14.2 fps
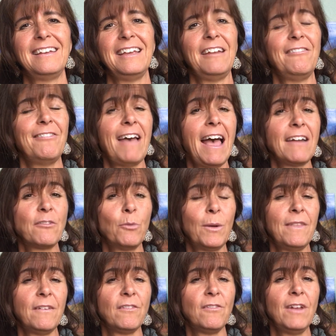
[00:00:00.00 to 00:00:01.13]
In fact, when
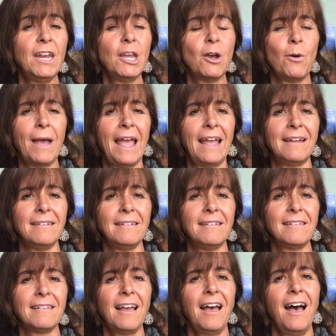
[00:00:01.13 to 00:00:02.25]
this video
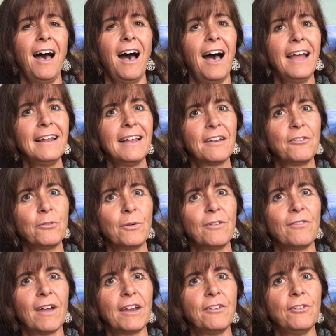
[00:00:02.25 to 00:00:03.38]
ends, I'd like to
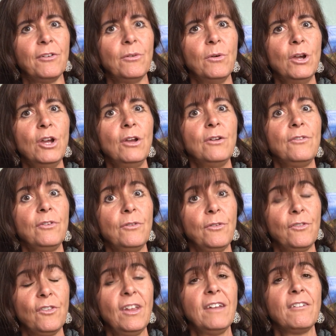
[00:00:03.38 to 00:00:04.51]
invite you to
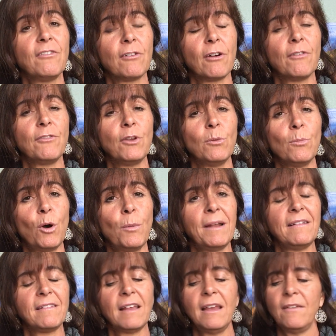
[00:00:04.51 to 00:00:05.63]
sit for a few
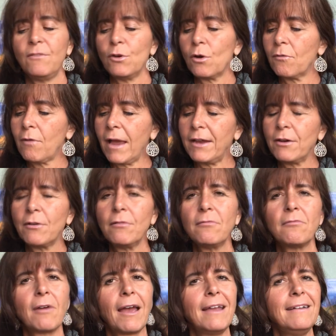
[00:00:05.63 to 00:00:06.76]
moments. If you're a writer,
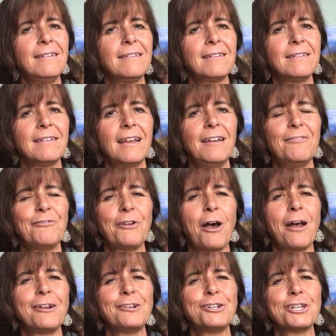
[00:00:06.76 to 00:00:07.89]
write, and if
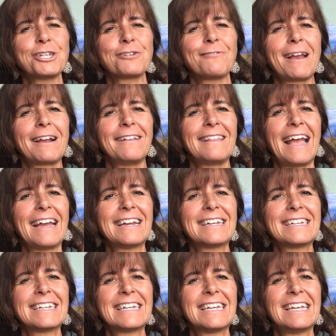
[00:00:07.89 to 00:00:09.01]
not, just recollect.